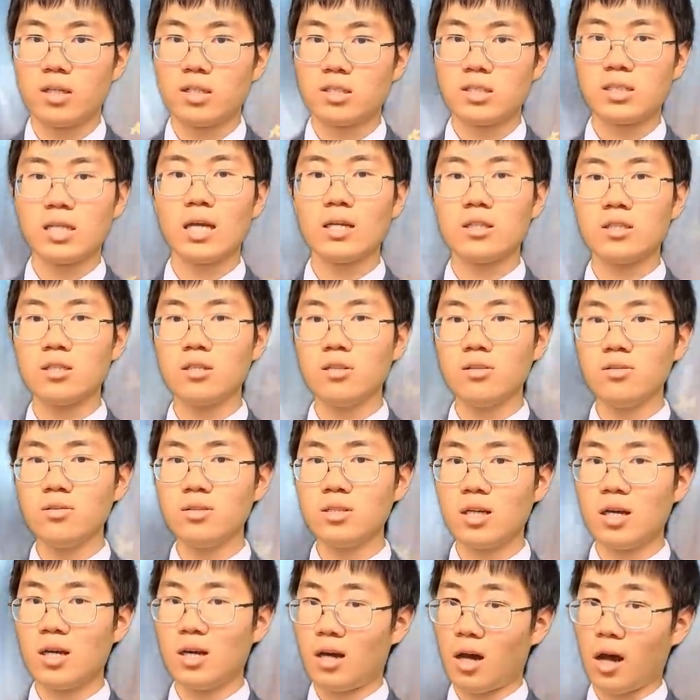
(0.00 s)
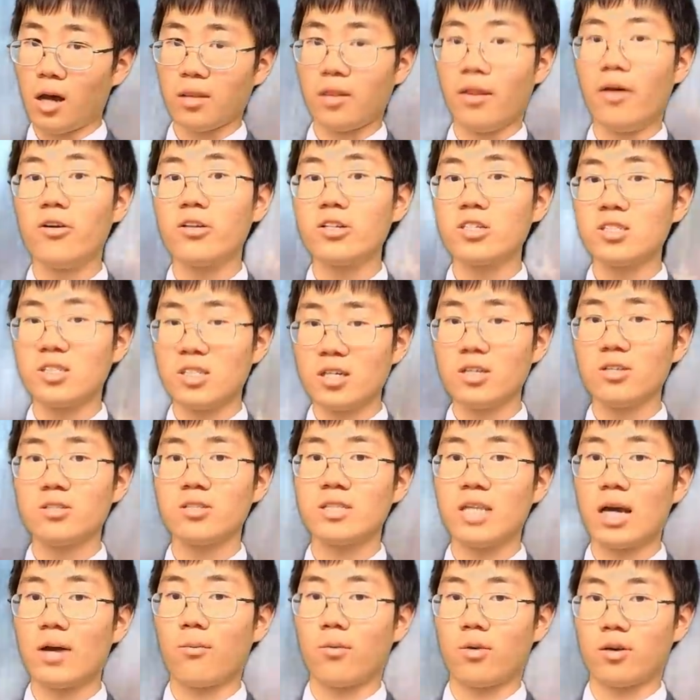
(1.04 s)
Stay tuned on Lotus News
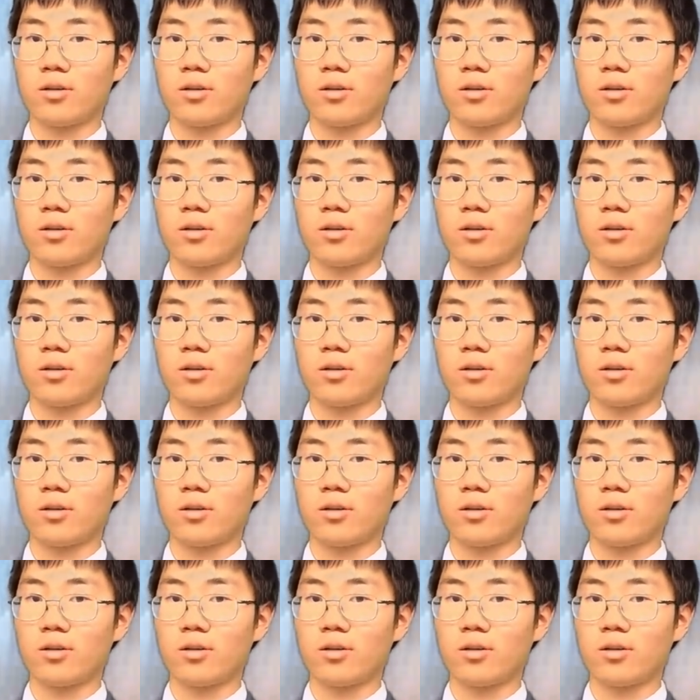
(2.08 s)
Network.